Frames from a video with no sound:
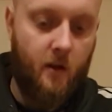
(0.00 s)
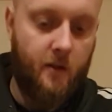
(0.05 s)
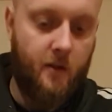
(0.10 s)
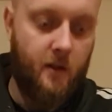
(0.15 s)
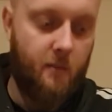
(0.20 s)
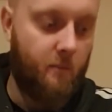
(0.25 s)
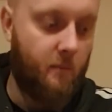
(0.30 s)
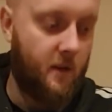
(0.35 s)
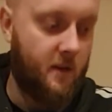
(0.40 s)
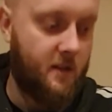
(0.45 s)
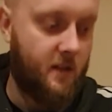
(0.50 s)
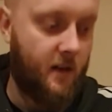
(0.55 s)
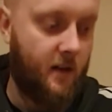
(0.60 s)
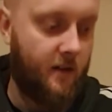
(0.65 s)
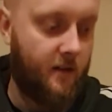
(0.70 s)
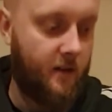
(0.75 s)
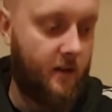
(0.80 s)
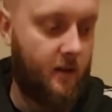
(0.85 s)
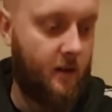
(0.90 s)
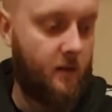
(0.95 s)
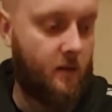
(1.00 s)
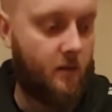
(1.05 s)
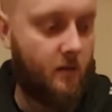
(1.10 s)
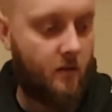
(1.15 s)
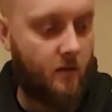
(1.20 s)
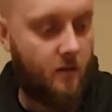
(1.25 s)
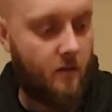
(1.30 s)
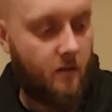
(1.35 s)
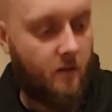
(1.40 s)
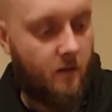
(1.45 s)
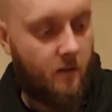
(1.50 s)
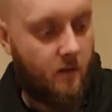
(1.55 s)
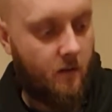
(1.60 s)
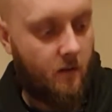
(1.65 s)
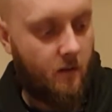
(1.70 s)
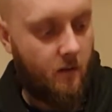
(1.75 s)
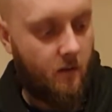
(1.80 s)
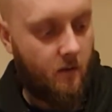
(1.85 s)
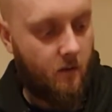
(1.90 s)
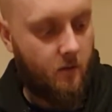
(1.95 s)
Didn't miss anything,
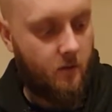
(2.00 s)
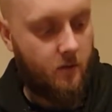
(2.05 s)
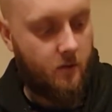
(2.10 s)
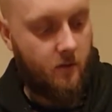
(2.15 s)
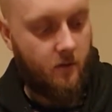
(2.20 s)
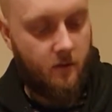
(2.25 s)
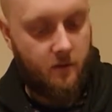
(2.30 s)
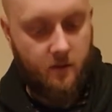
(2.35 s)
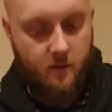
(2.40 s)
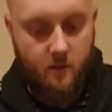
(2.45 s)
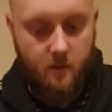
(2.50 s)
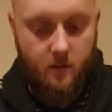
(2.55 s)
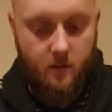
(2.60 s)
which was nice.